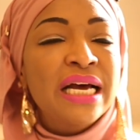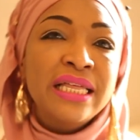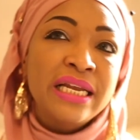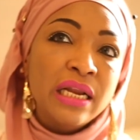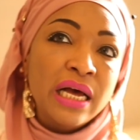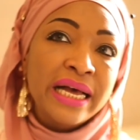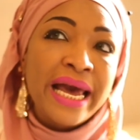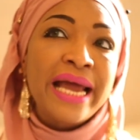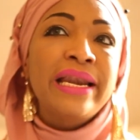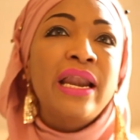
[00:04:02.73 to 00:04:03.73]
And then
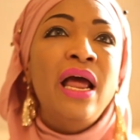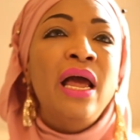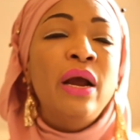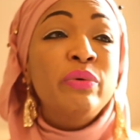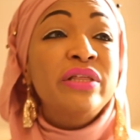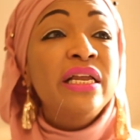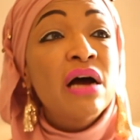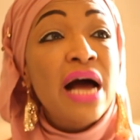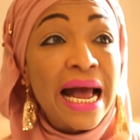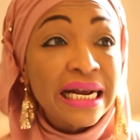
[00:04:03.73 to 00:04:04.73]
again, within
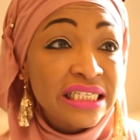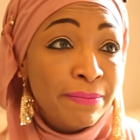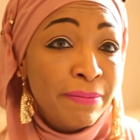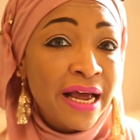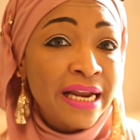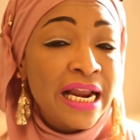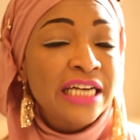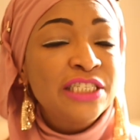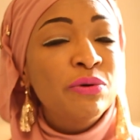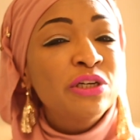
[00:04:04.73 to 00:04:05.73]
our action plan,
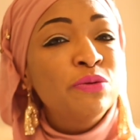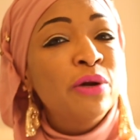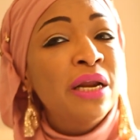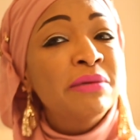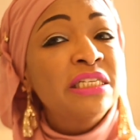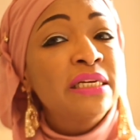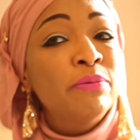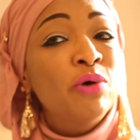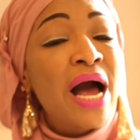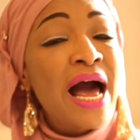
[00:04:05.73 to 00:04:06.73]
Asiwaju Bola Ahmed
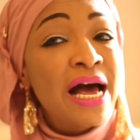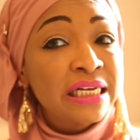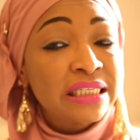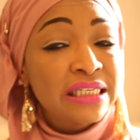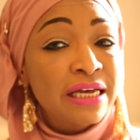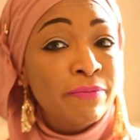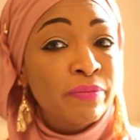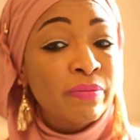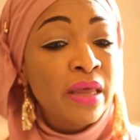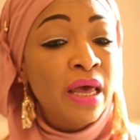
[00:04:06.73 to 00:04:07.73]
Tinubu has a
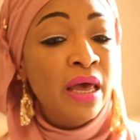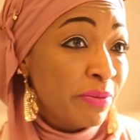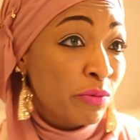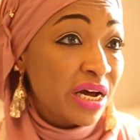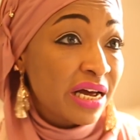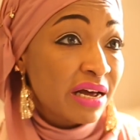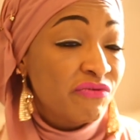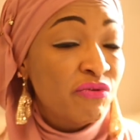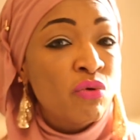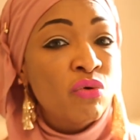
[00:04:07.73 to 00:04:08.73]
framework
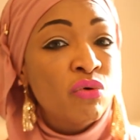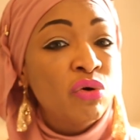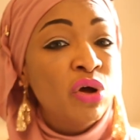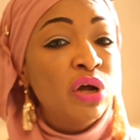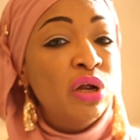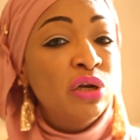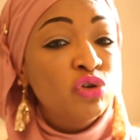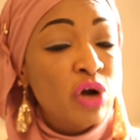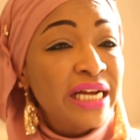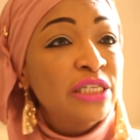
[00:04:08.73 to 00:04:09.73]
for
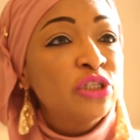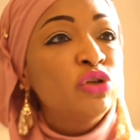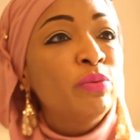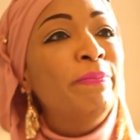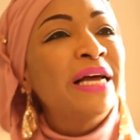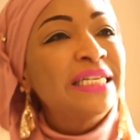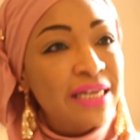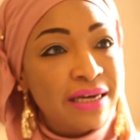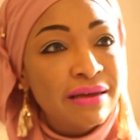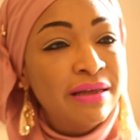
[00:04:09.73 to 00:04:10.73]
trying to
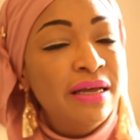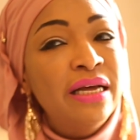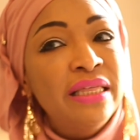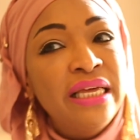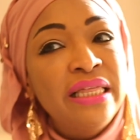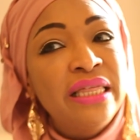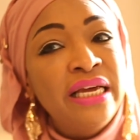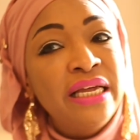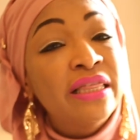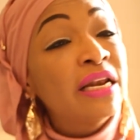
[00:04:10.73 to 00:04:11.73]
better
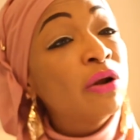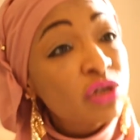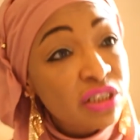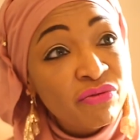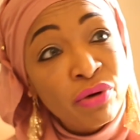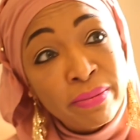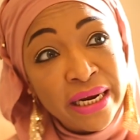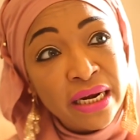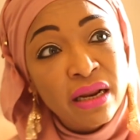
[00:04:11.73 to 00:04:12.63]
the lot of women